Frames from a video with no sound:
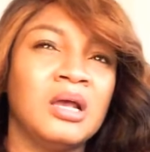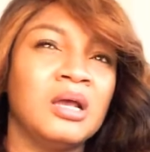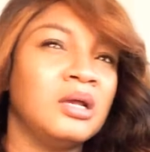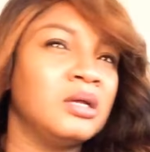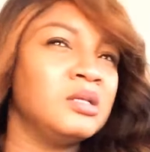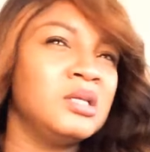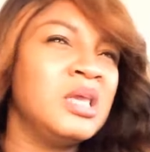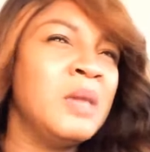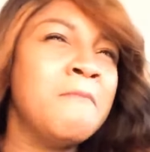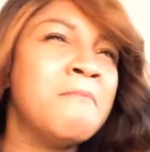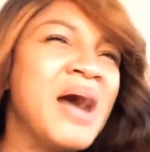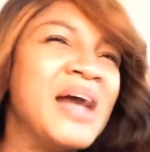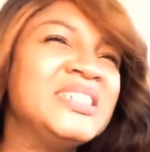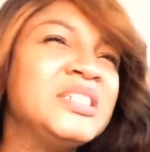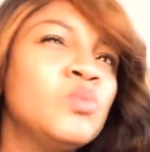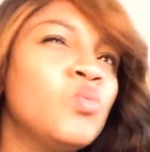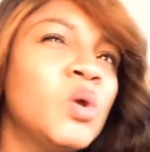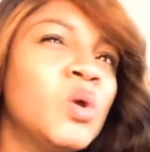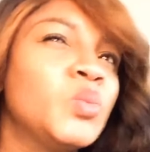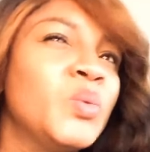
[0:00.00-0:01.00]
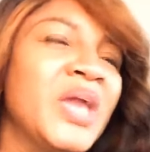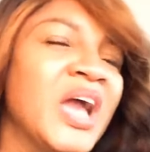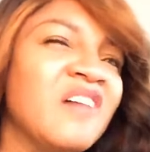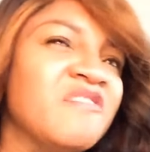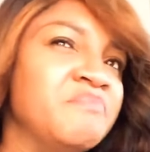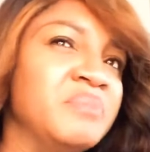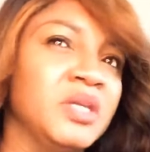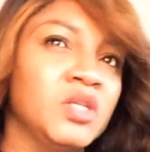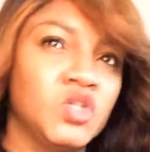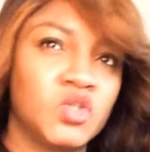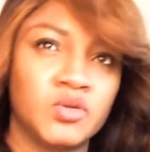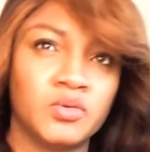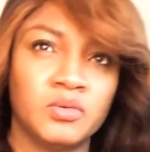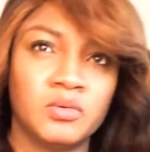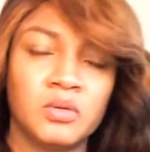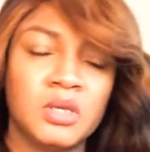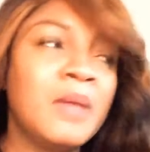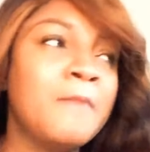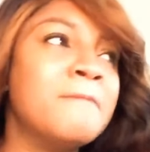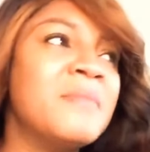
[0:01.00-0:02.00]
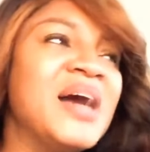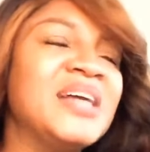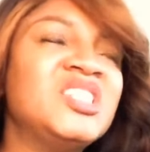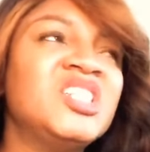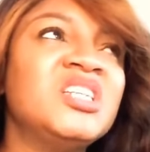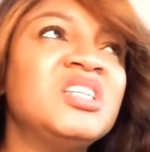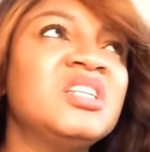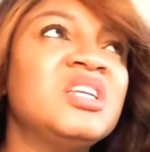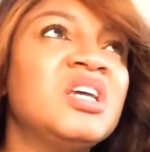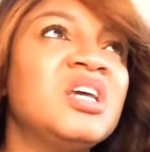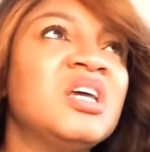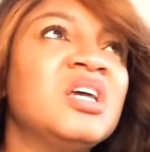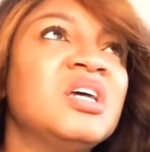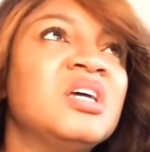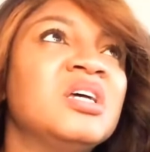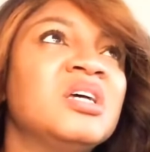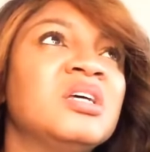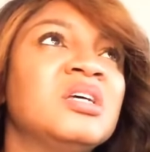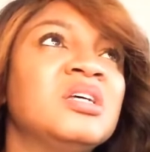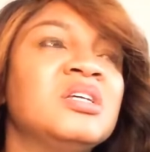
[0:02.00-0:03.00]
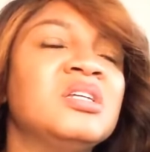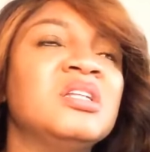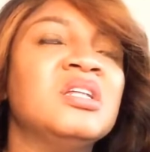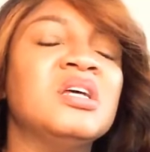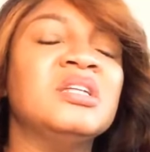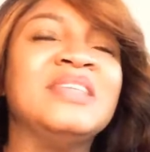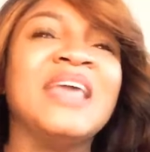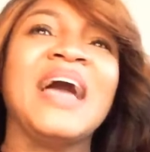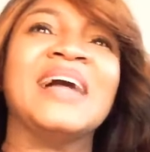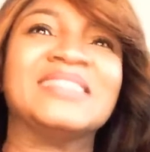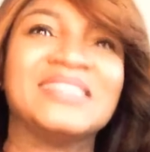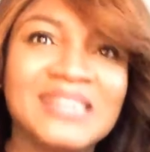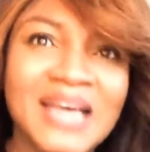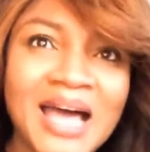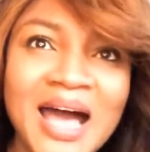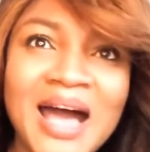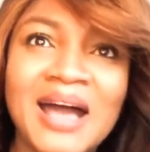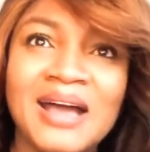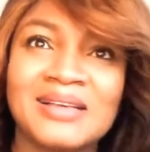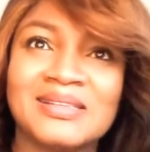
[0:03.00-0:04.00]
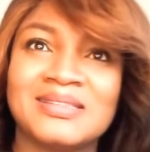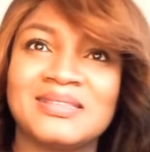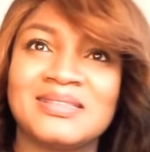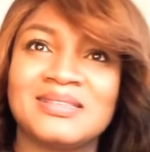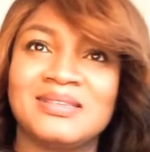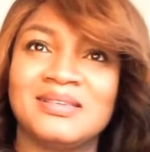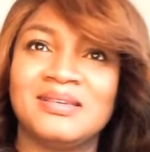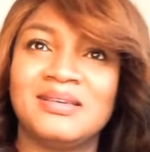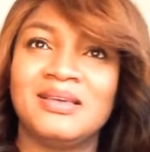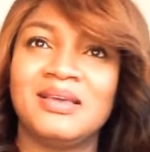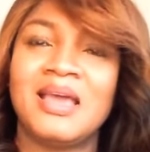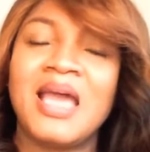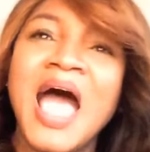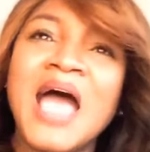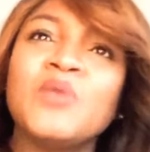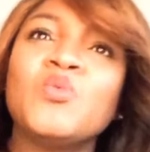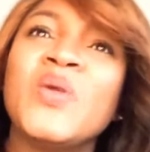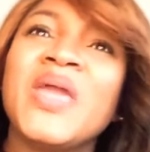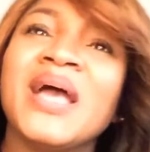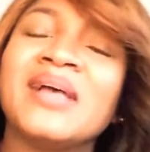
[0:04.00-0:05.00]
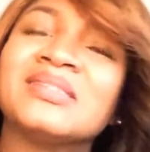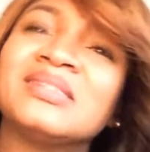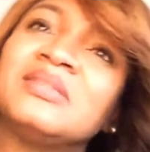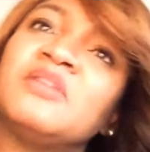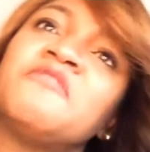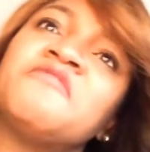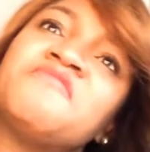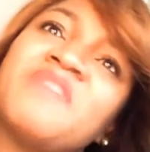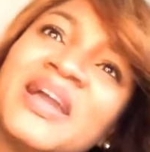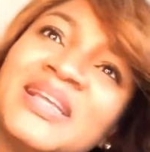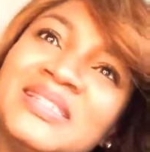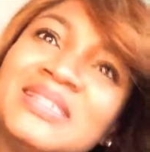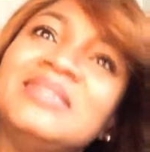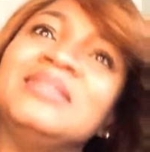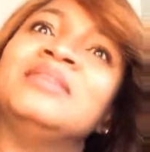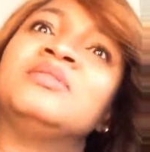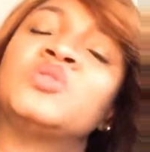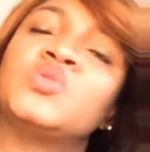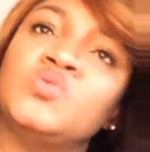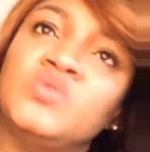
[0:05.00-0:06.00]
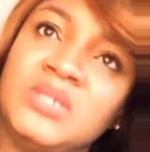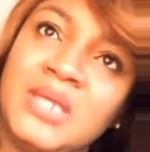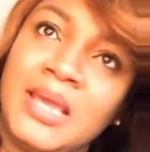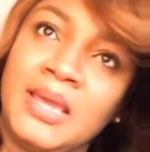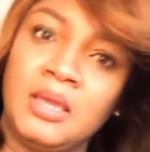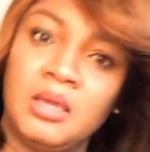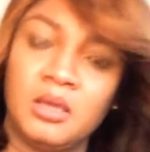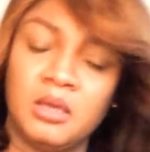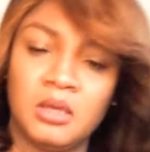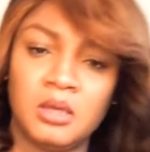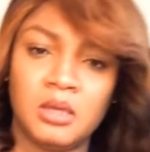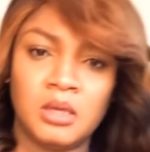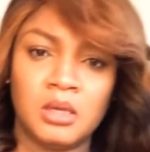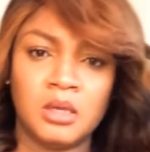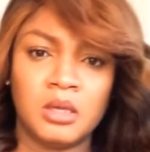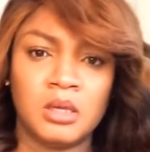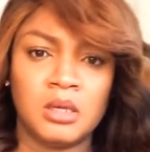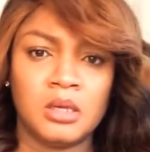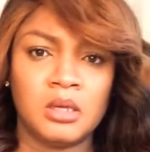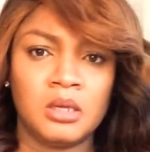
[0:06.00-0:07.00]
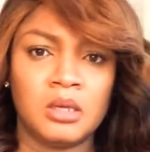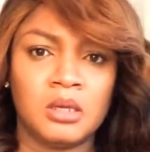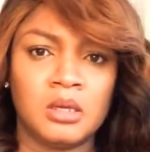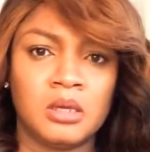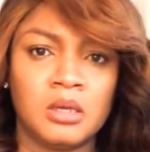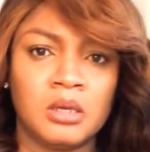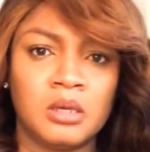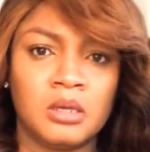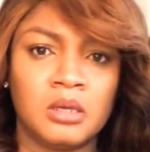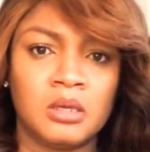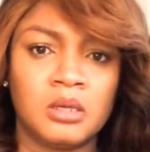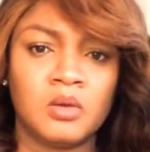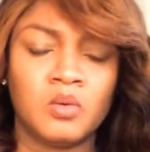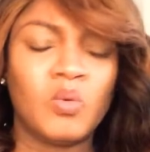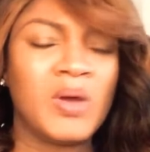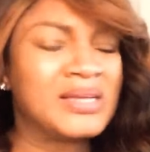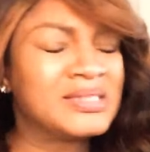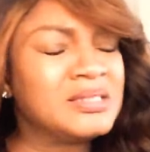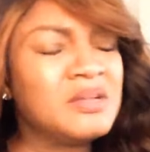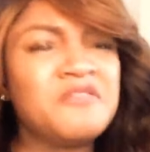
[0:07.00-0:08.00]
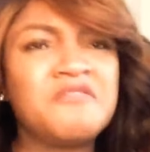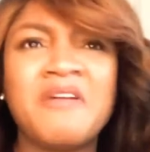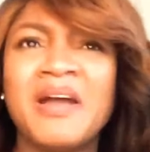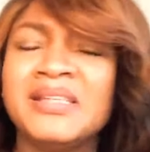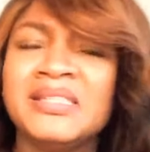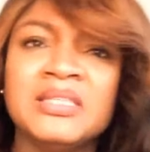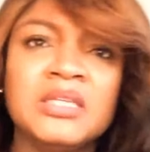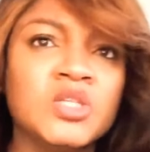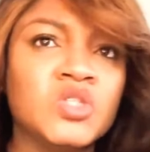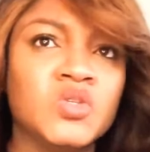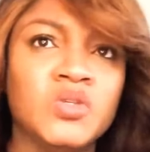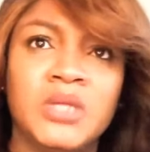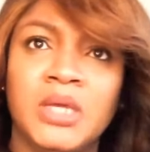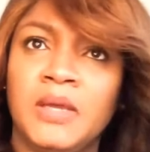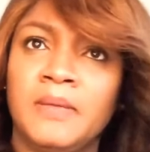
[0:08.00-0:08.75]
Imagine what we have been through. Imagine the attacks, and we are still fighting it today. We are still fighting it today.